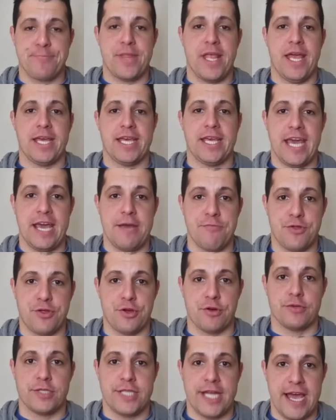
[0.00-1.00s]
It came
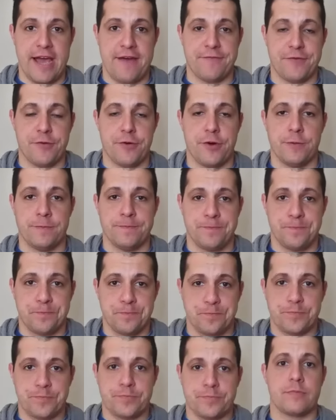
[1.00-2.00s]
Thursday afternoon
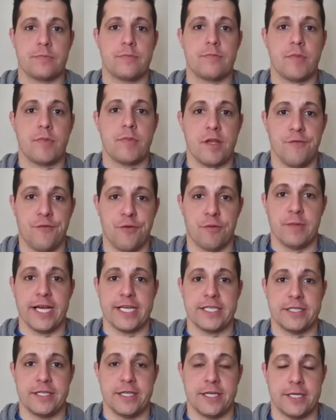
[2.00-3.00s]
from
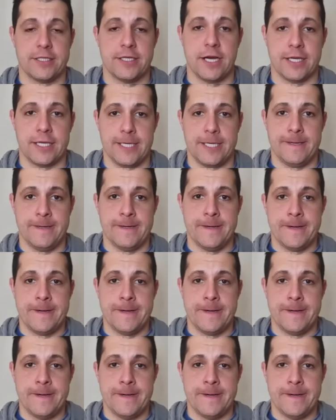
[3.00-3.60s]
Lexington, Kentucky.